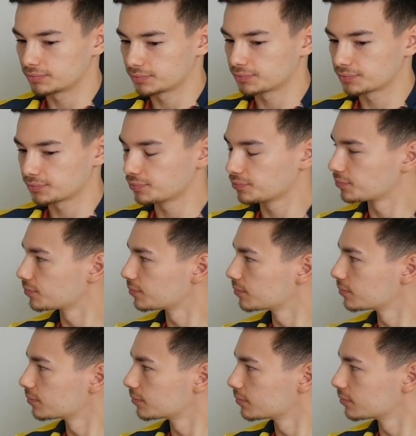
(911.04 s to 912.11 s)

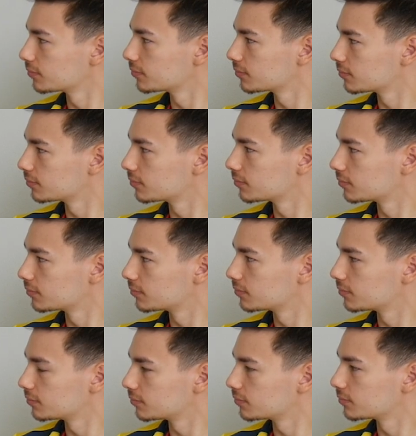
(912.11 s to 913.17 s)

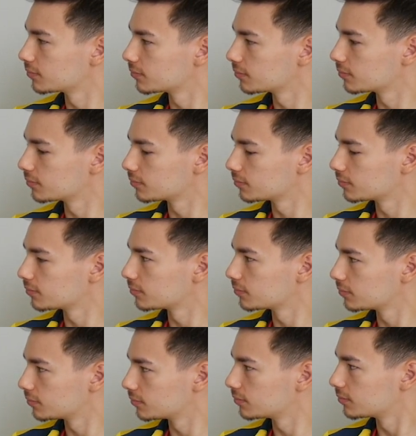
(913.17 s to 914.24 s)

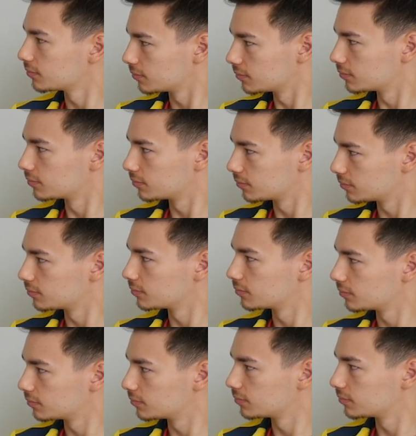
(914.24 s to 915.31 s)

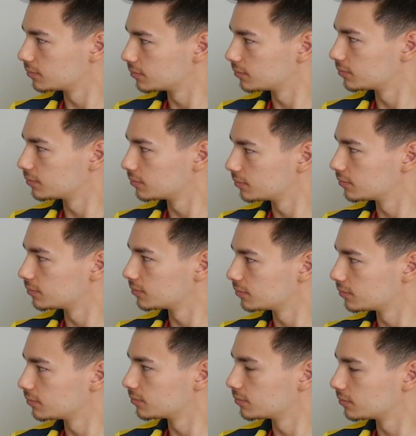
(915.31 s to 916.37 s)

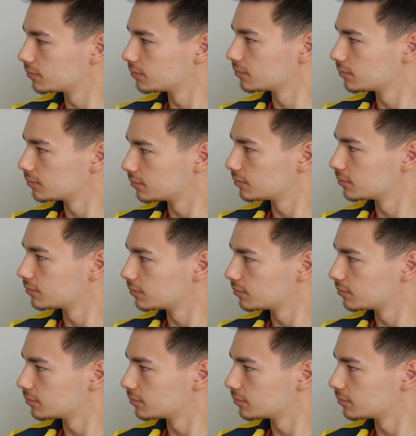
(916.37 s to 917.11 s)
(silent)